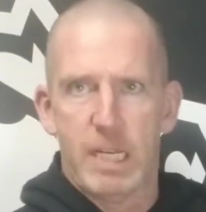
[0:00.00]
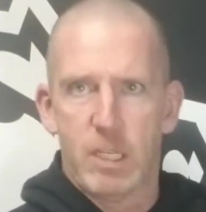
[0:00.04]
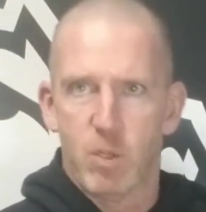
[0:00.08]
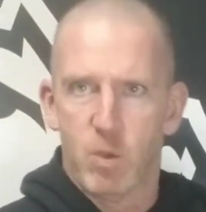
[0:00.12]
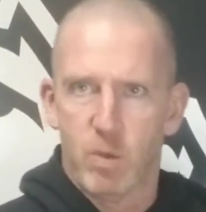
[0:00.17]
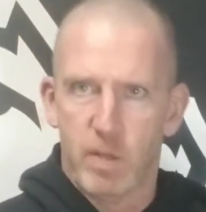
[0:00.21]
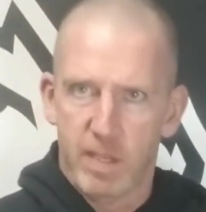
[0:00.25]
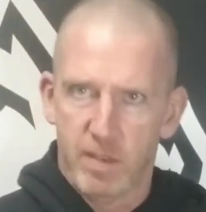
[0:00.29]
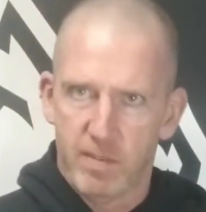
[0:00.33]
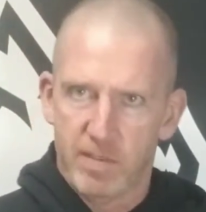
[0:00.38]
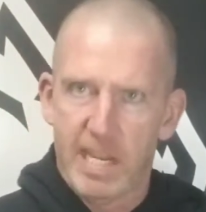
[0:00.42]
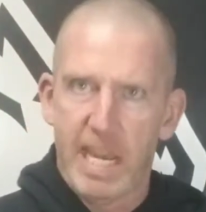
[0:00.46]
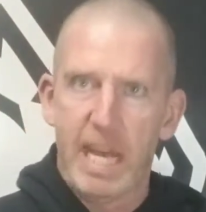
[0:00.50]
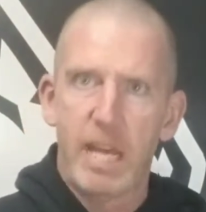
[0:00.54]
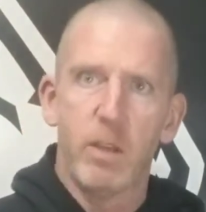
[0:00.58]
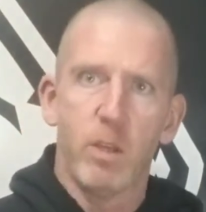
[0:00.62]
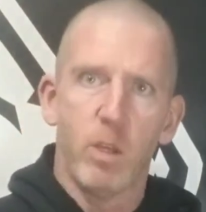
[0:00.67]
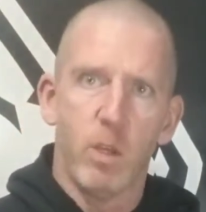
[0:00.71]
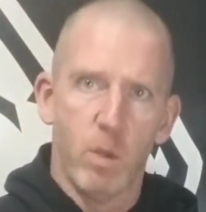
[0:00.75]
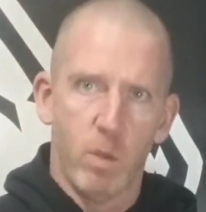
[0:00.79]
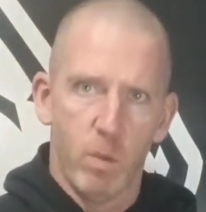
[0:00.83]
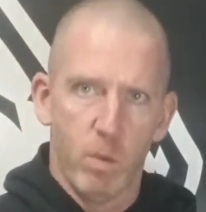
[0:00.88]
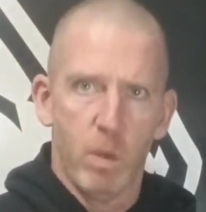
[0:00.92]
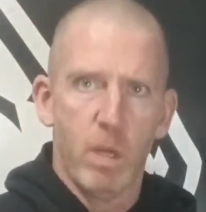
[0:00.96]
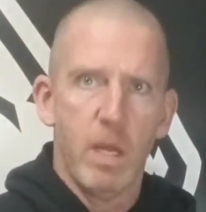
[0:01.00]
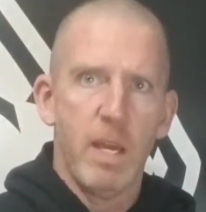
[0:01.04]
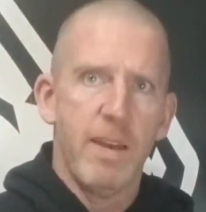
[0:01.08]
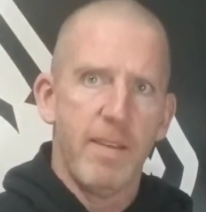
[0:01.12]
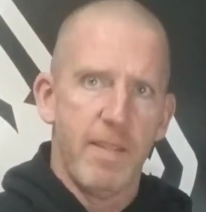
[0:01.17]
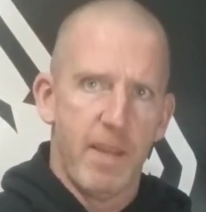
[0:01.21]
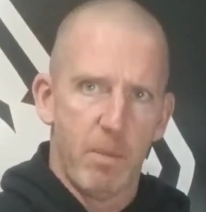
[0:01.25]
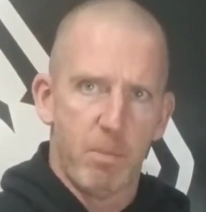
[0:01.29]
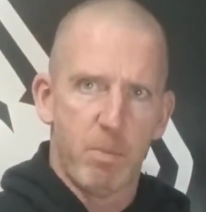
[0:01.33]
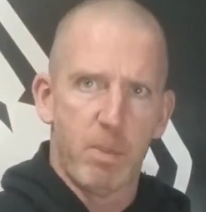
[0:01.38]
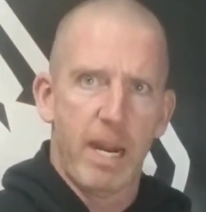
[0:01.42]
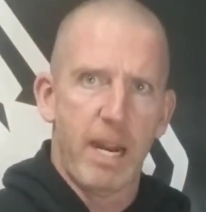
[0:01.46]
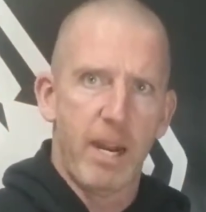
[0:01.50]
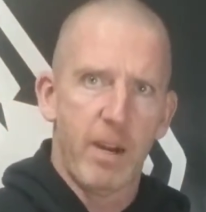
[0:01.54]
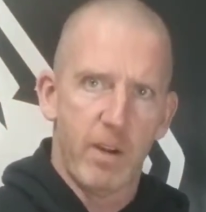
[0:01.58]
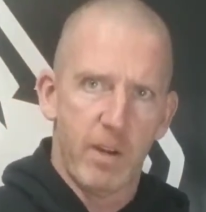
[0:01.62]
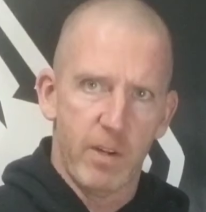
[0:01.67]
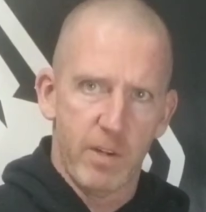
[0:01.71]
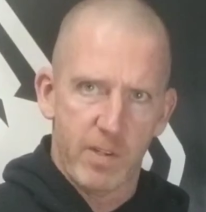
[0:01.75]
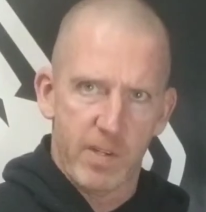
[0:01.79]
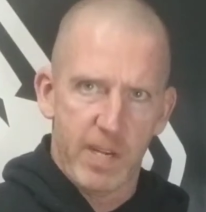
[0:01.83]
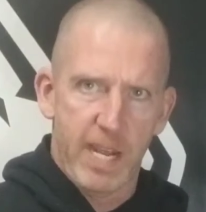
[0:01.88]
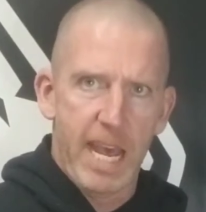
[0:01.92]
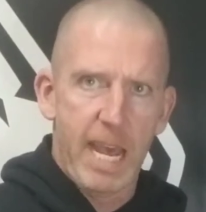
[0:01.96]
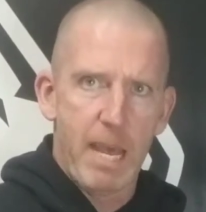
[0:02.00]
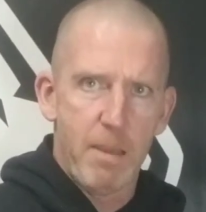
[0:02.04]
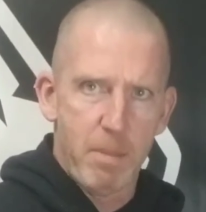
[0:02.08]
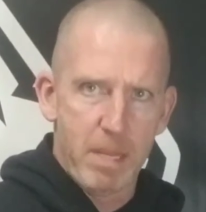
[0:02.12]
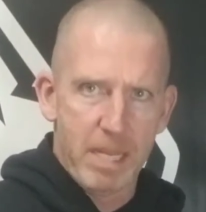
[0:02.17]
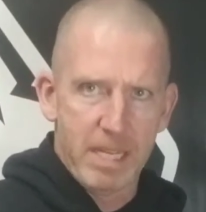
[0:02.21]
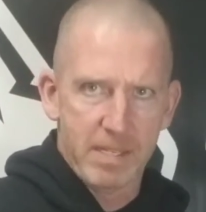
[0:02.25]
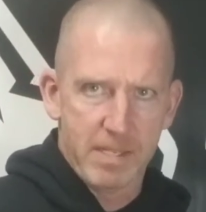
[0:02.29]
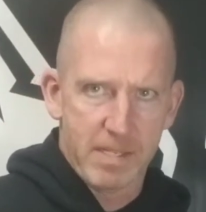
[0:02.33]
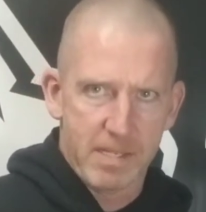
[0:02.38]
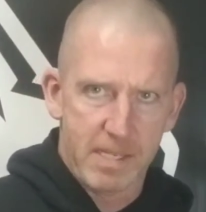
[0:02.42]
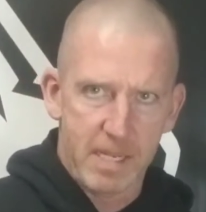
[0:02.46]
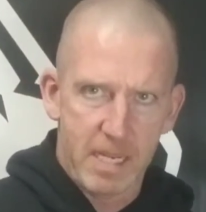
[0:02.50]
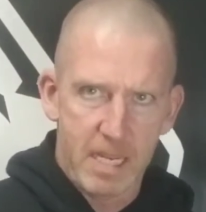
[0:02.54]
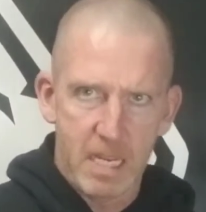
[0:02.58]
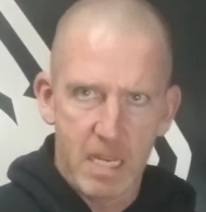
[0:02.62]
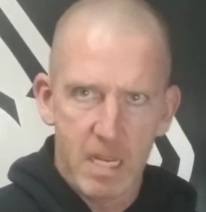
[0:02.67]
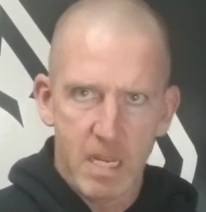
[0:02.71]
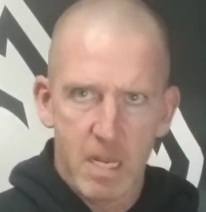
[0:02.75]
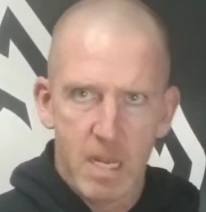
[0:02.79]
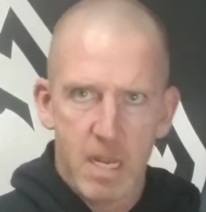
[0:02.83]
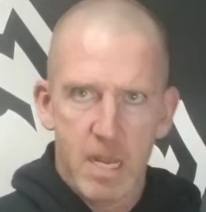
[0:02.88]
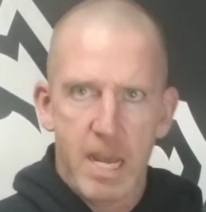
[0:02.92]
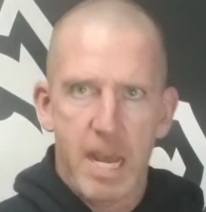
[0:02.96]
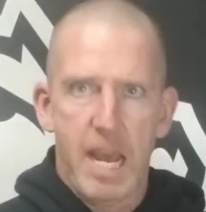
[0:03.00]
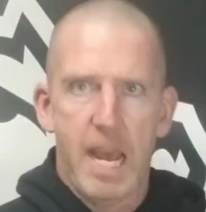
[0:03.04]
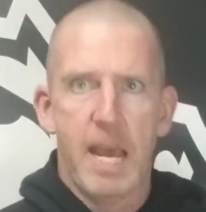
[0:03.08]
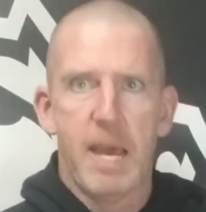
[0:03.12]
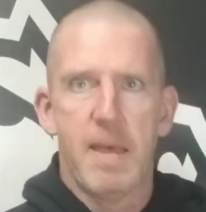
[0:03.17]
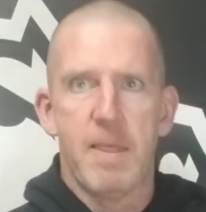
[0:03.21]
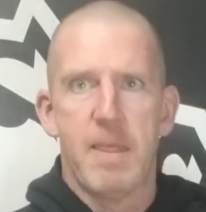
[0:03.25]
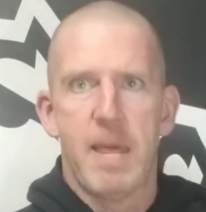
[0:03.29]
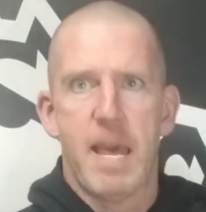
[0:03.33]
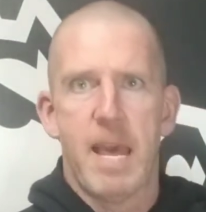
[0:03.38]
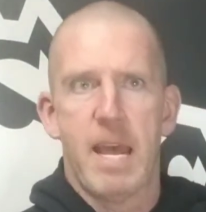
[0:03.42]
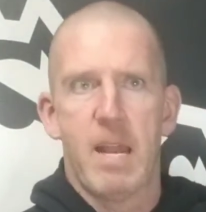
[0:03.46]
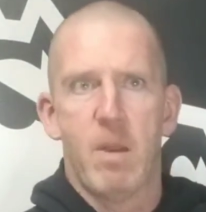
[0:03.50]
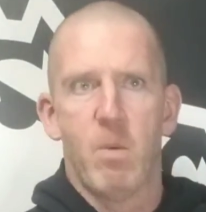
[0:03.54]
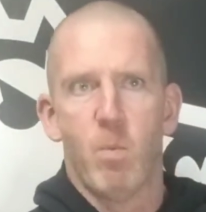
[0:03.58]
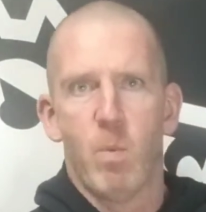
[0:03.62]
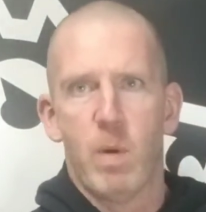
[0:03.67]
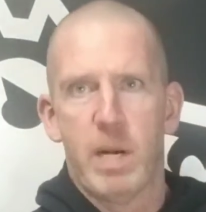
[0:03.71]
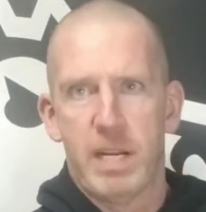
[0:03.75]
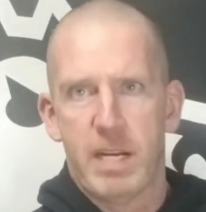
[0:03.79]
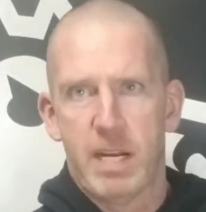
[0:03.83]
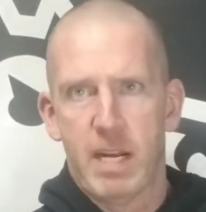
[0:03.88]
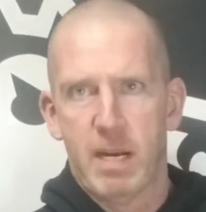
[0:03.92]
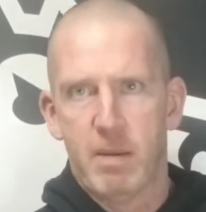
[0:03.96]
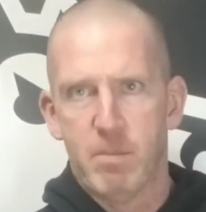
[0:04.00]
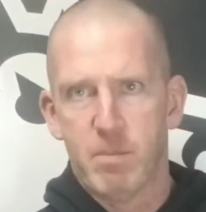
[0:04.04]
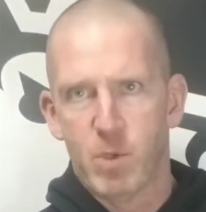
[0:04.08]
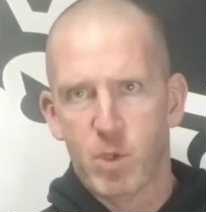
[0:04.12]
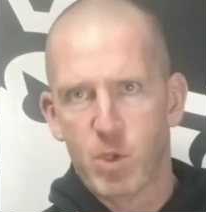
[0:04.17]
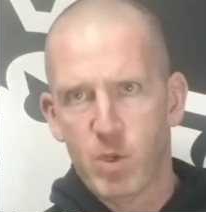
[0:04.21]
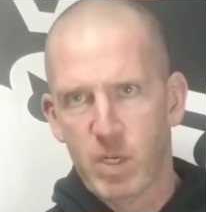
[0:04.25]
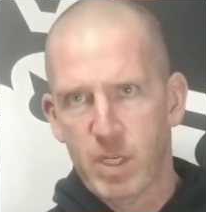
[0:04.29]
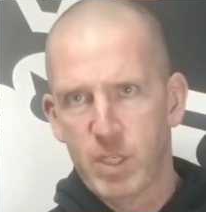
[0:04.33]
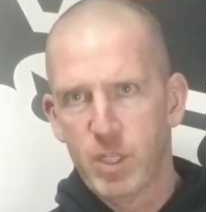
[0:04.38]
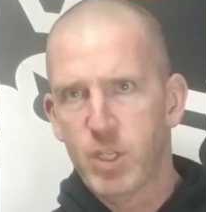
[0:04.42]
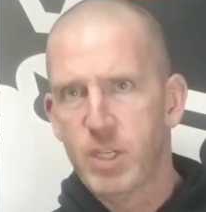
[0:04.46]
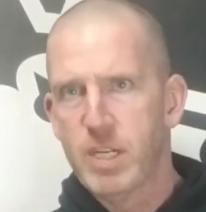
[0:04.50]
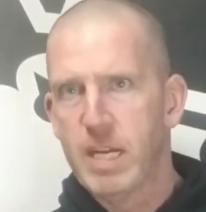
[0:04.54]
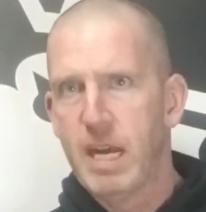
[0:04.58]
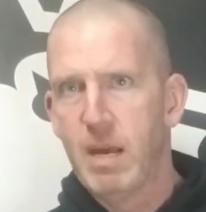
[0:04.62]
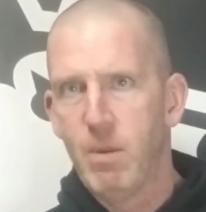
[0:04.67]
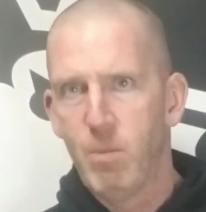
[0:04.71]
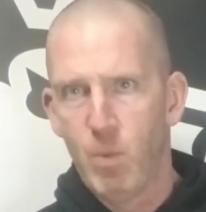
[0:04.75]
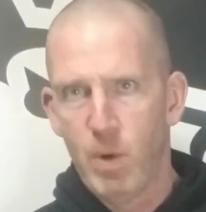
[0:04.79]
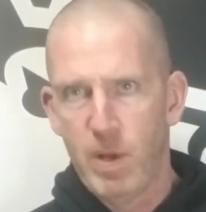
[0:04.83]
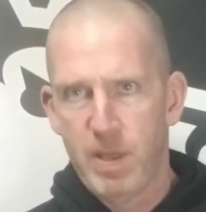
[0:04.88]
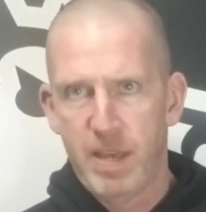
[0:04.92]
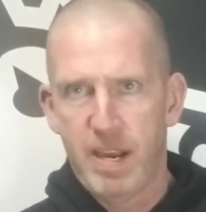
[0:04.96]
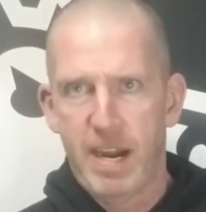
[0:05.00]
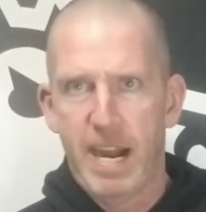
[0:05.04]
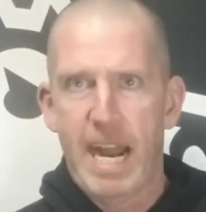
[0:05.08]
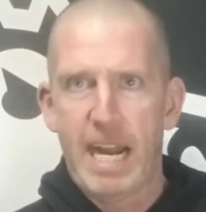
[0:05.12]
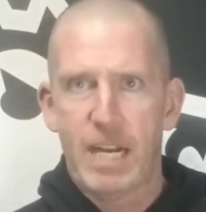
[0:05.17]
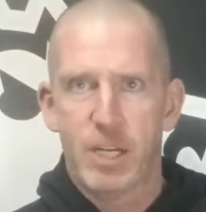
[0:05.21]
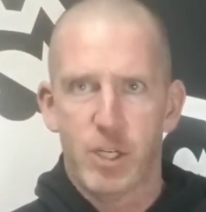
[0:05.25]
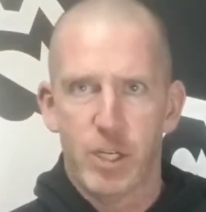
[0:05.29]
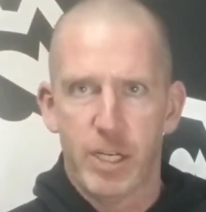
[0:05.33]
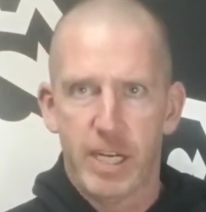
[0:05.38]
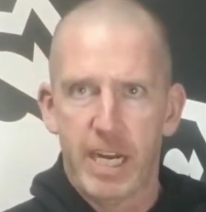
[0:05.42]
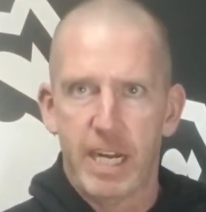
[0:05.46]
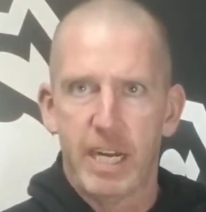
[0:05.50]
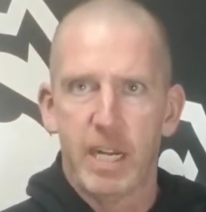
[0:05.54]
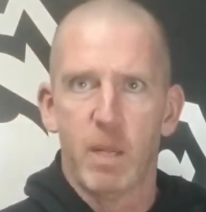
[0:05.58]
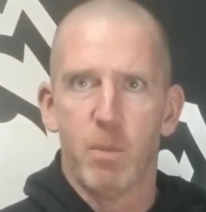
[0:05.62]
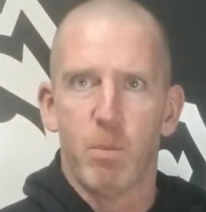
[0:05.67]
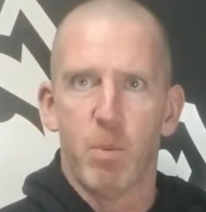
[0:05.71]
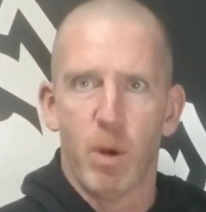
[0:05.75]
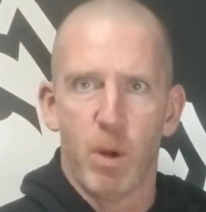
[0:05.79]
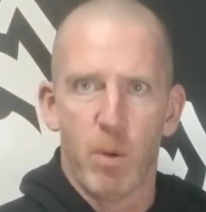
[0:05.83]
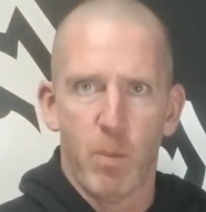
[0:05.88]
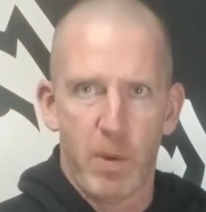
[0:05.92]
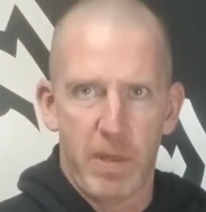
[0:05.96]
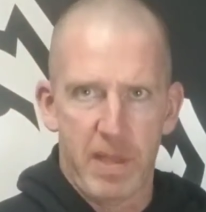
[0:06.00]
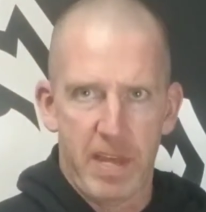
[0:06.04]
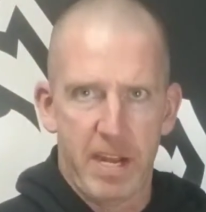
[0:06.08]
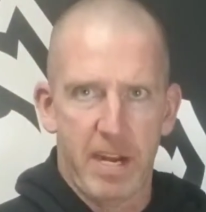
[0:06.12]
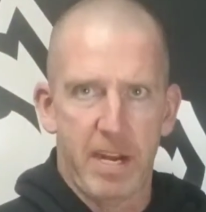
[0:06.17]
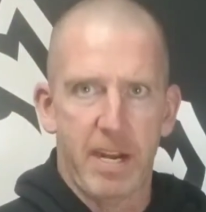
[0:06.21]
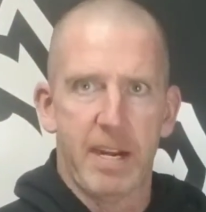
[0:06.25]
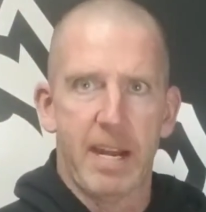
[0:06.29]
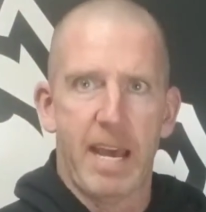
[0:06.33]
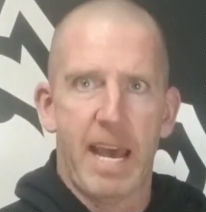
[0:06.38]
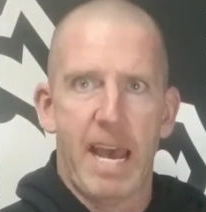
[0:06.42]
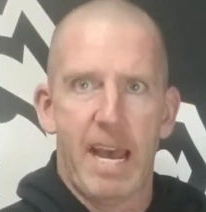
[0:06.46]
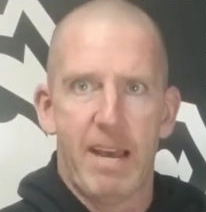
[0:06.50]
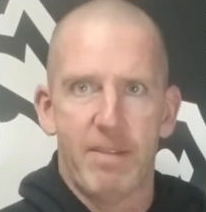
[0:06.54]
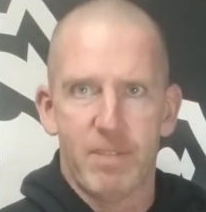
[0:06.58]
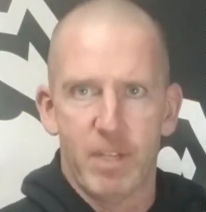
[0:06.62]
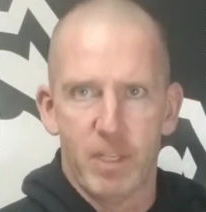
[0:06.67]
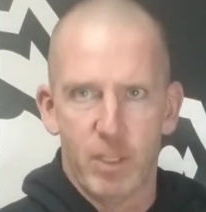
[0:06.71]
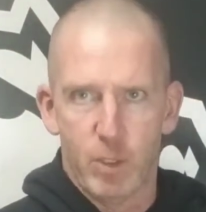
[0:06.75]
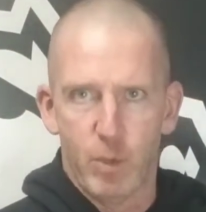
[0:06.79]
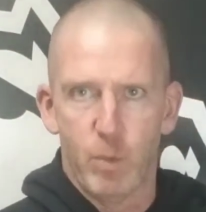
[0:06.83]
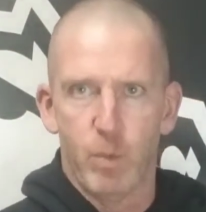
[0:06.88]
So they'll tell you their priorities are A, B, and C, and then when it comes crunch time, where they're actually getting to the point where they're going to have to do